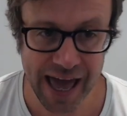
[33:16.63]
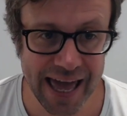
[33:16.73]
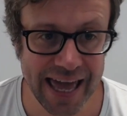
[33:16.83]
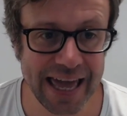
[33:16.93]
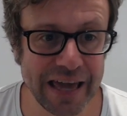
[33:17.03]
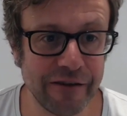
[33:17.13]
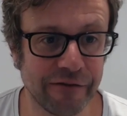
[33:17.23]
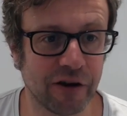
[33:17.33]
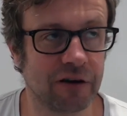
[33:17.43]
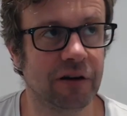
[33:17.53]

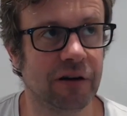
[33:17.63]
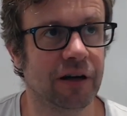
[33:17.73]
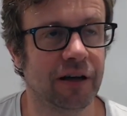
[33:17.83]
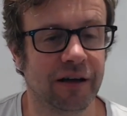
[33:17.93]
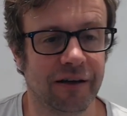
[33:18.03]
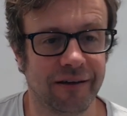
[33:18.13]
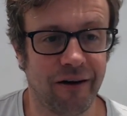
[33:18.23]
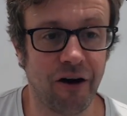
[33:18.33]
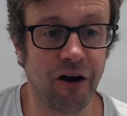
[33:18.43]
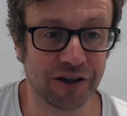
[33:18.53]
even
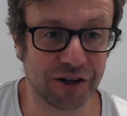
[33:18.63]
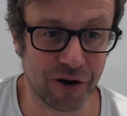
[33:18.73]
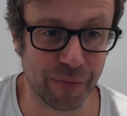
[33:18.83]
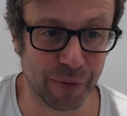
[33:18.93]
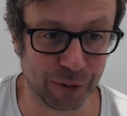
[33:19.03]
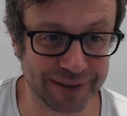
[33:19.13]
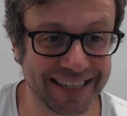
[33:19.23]
hardened criminals.